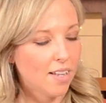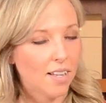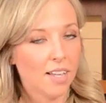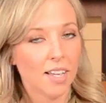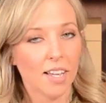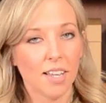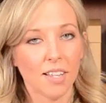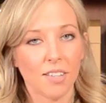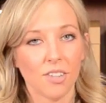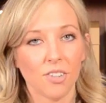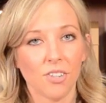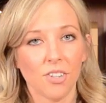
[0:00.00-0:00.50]

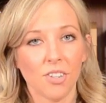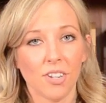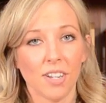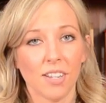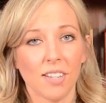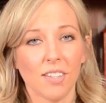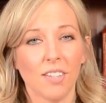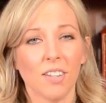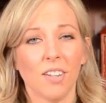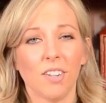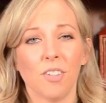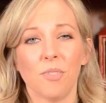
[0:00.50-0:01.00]
it's such a
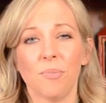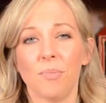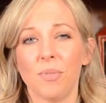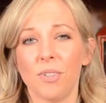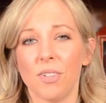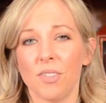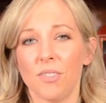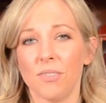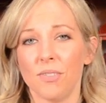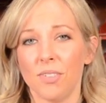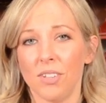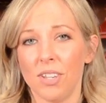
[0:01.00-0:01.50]
nice touch, but
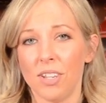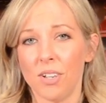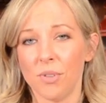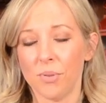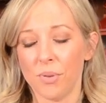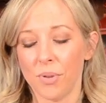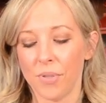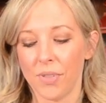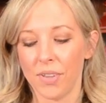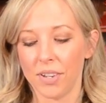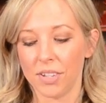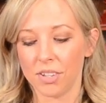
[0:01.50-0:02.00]
it's a really
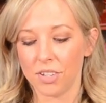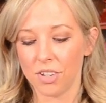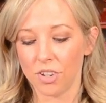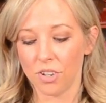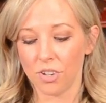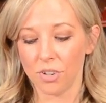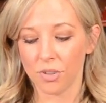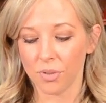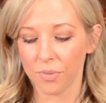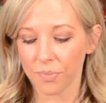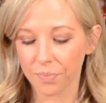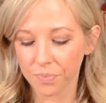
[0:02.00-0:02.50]
cool thing to
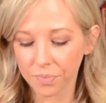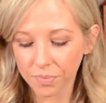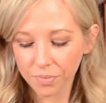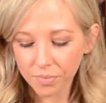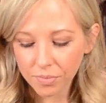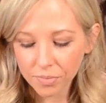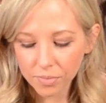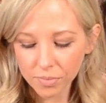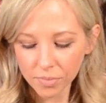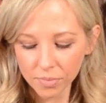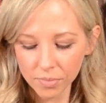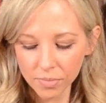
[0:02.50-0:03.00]
do.
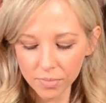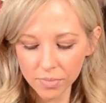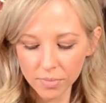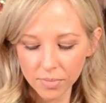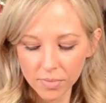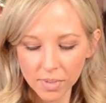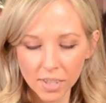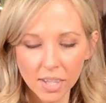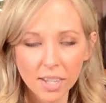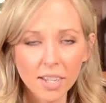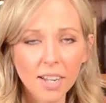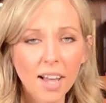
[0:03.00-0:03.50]

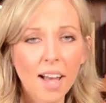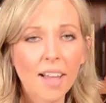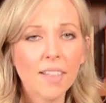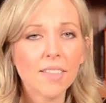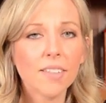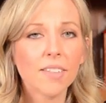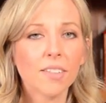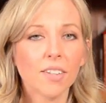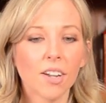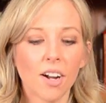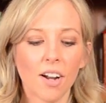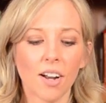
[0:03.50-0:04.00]
And on
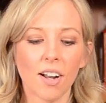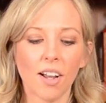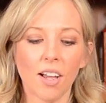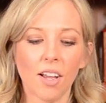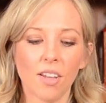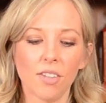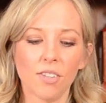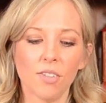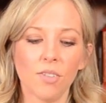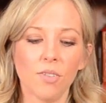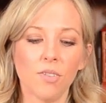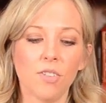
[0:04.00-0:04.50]
this card, I
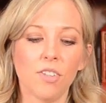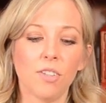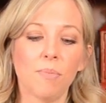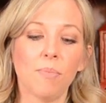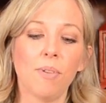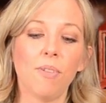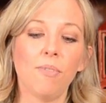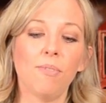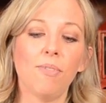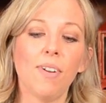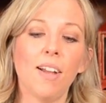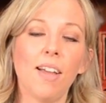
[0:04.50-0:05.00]
also used
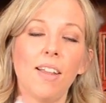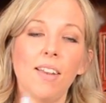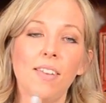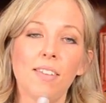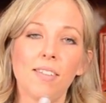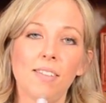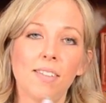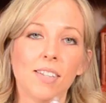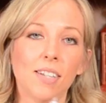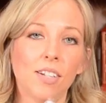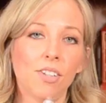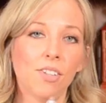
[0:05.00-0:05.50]
my red
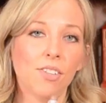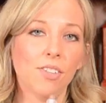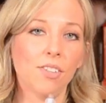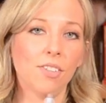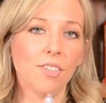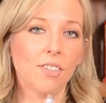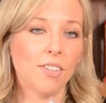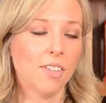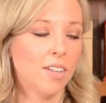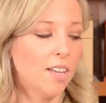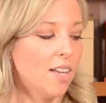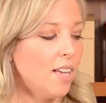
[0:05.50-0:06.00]

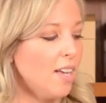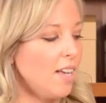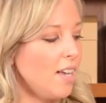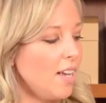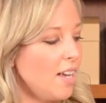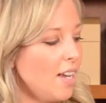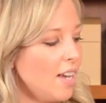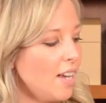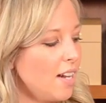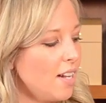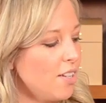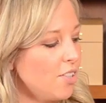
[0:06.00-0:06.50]
stickles,
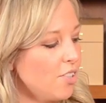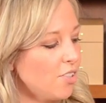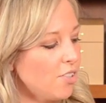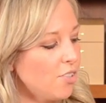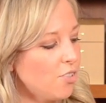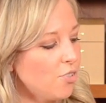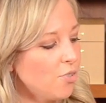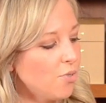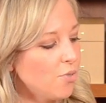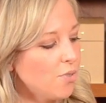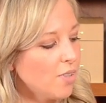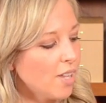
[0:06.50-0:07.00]
and I just
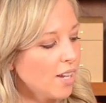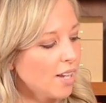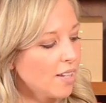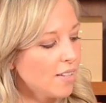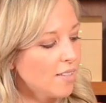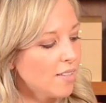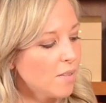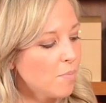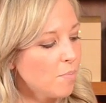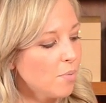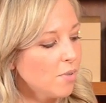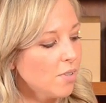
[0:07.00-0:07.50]
drew like a
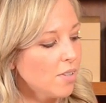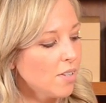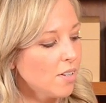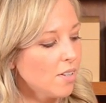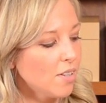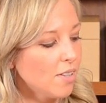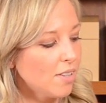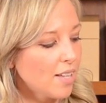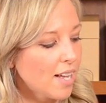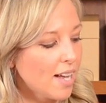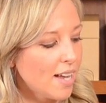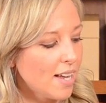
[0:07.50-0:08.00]
simple
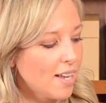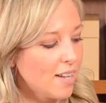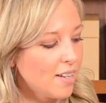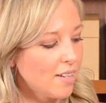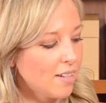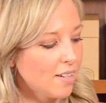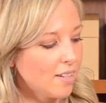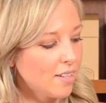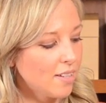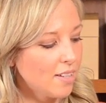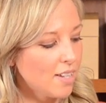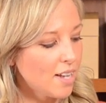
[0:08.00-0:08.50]
little
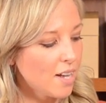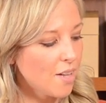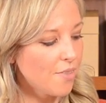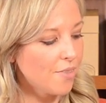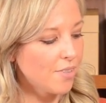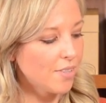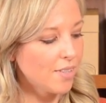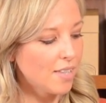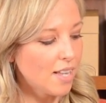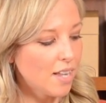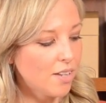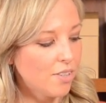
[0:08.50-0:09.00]
line down
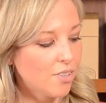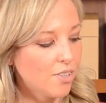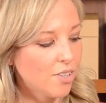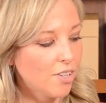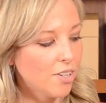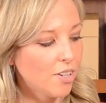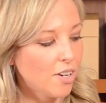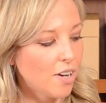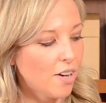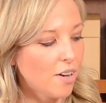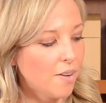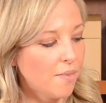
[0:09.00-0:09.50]
the
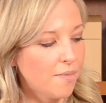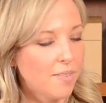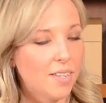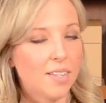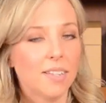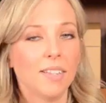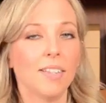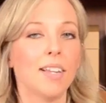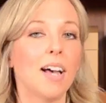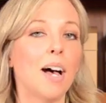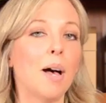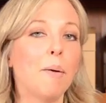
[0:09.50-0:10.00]
center of
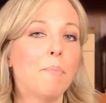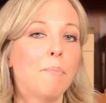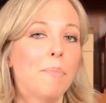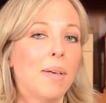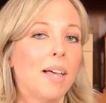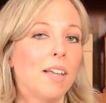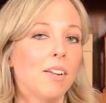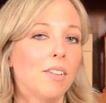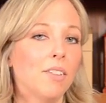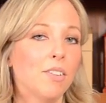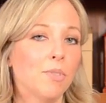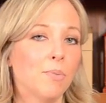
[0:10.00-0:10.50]
these top
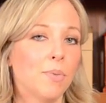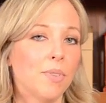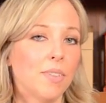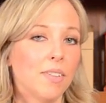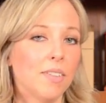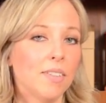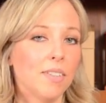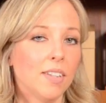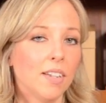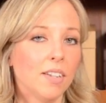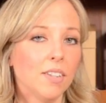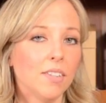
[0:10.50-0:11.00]
petals with the
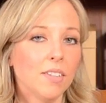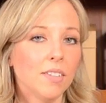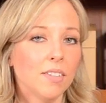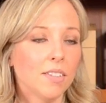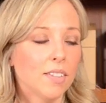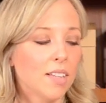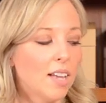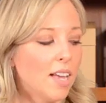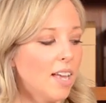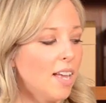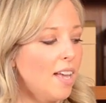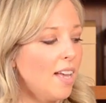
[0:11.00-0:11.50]
stickles.
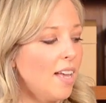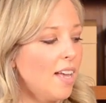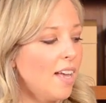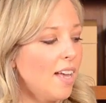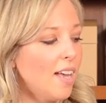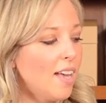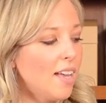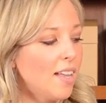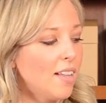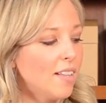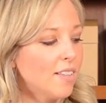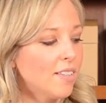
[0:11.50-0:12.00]

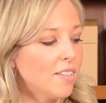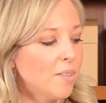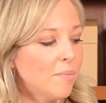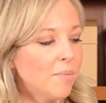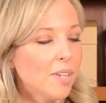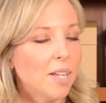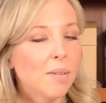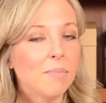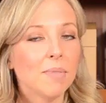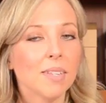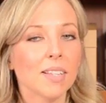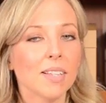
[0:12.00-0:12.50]
And
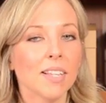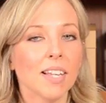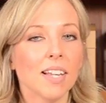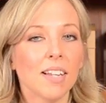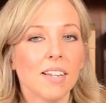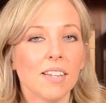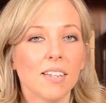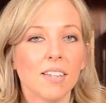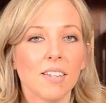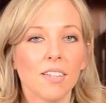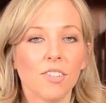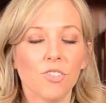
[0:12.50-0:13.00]
sometimes it's kind
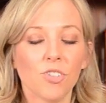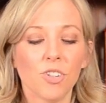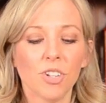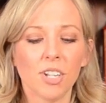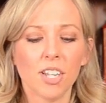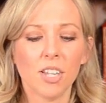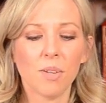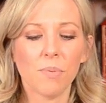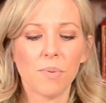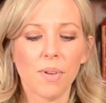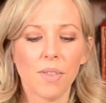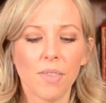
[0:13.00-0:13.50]
of
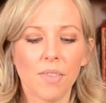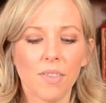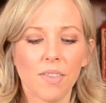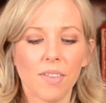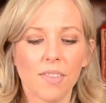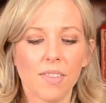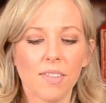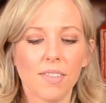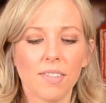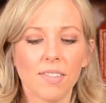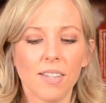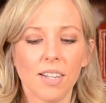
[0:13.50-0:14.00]
tricky with
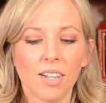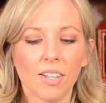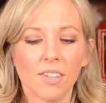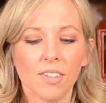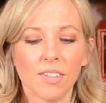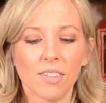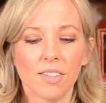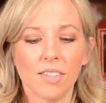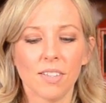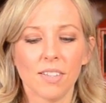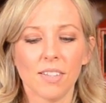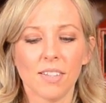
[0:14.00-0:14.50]
the
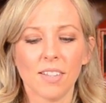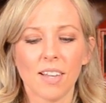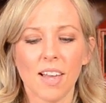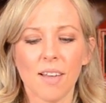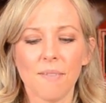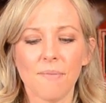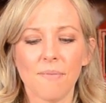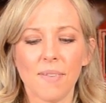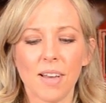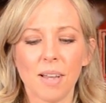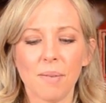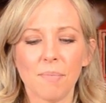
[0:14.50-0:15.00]
stickles because I
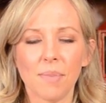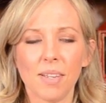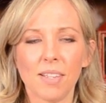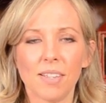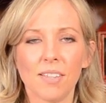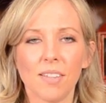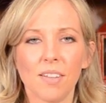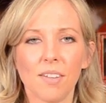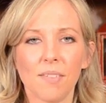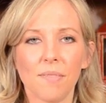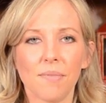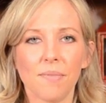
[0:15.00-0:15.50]
find
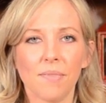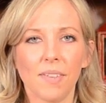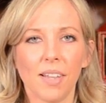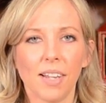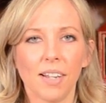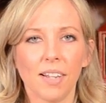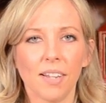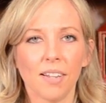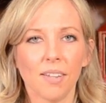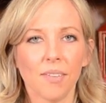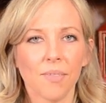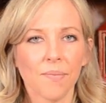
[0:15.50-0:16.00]
myself like,